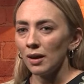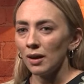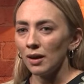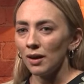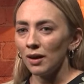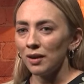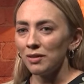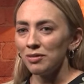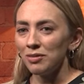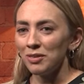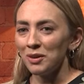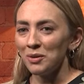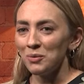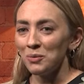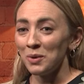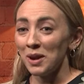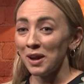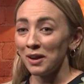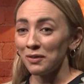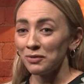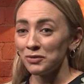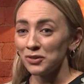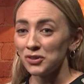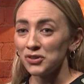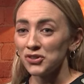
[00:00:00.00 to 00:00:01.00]
I think we
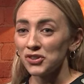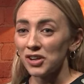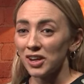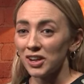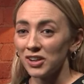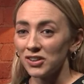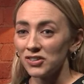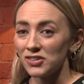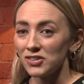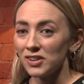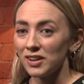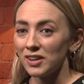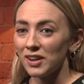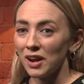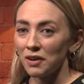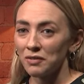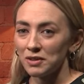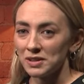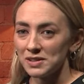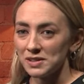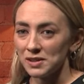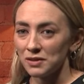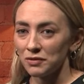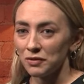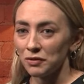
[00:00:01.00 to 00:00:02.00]
have to change the
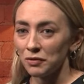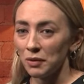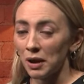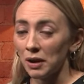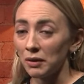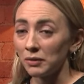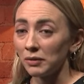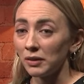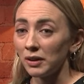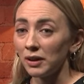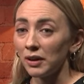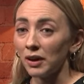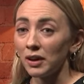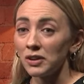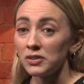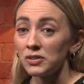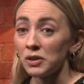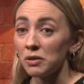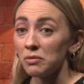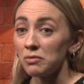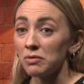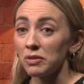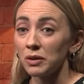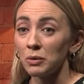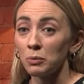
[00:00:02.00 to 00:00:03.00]
narrative around it. I
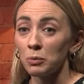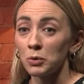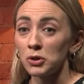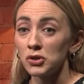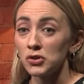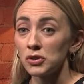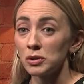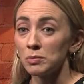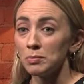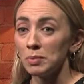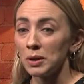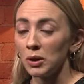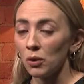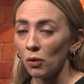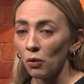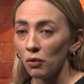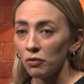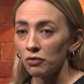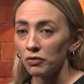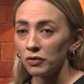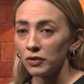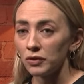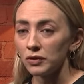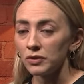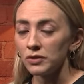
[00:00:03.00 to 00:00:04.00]
don't think we should be
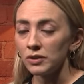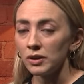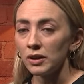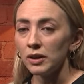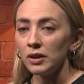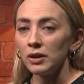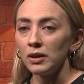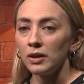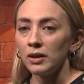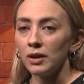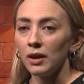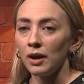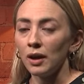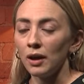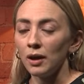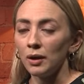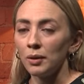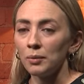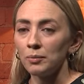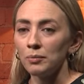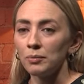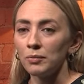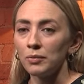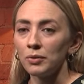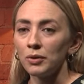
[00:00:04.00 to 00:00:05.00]
offered
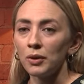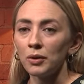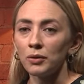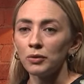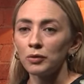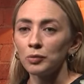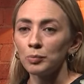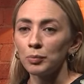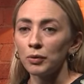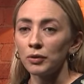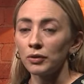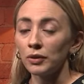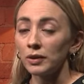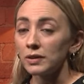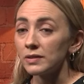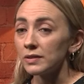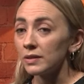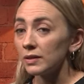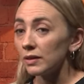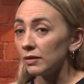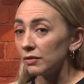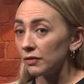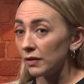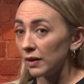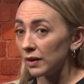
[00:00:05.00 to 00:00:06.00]
those products in
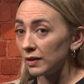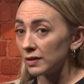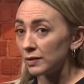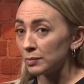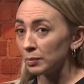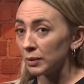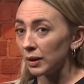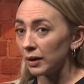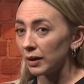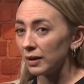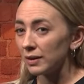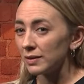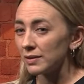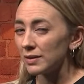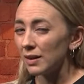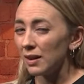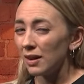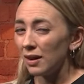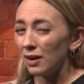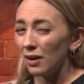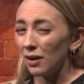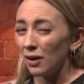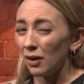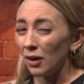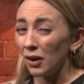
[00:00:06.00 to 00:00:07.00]
the first place.
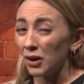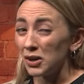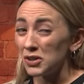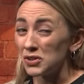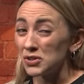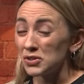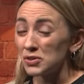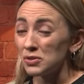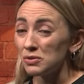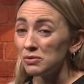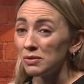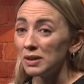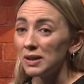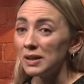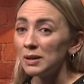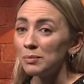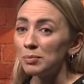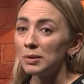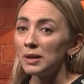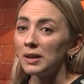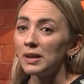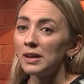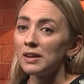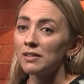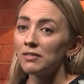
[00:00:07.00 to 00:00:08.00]
I do really
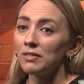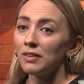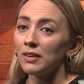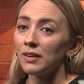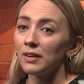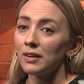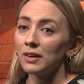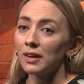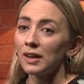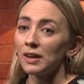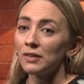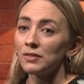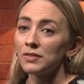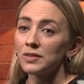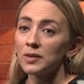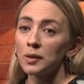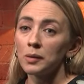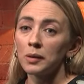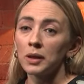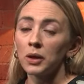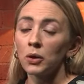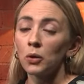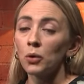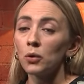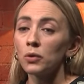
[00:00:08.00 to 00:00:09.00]
believe that if
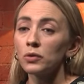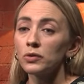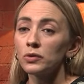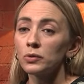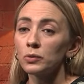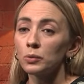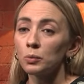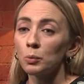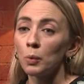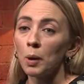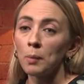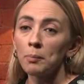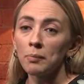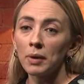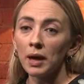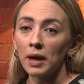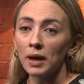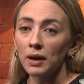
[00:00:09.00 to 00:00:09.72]
something costs £1,